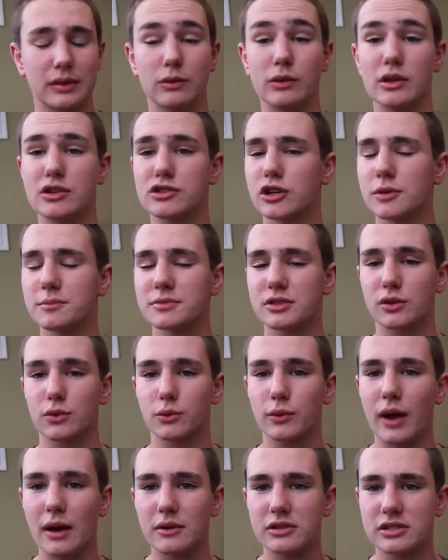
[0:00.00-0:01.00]
in terms of the
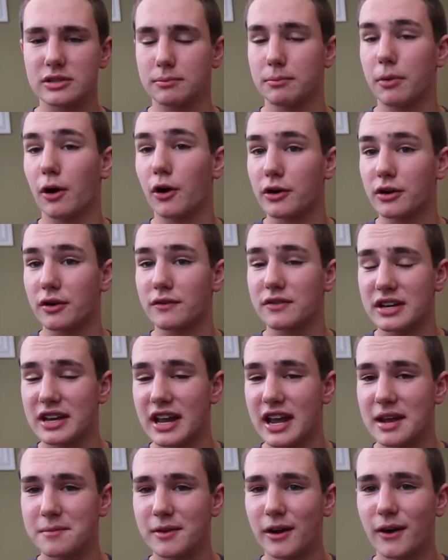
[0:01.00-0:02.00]
round part of the
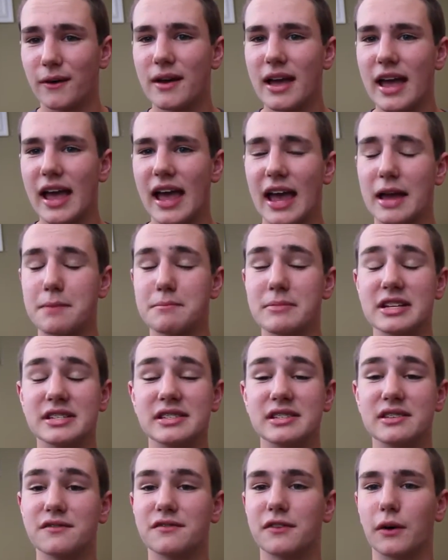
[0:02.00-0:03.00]
name here, it means
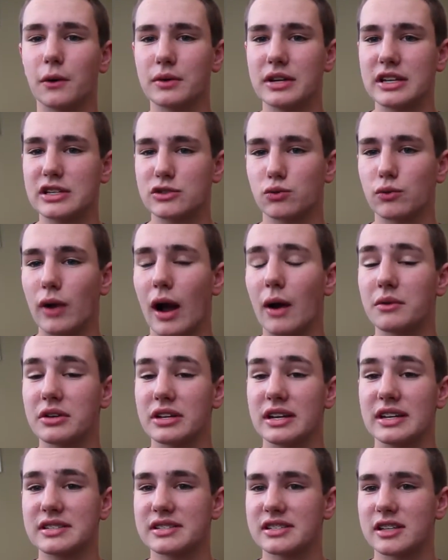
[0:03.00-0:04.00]
the phone is
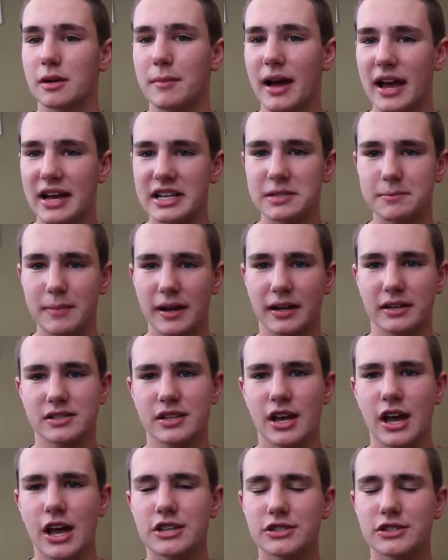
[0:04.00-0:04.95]
rounded in some aspects.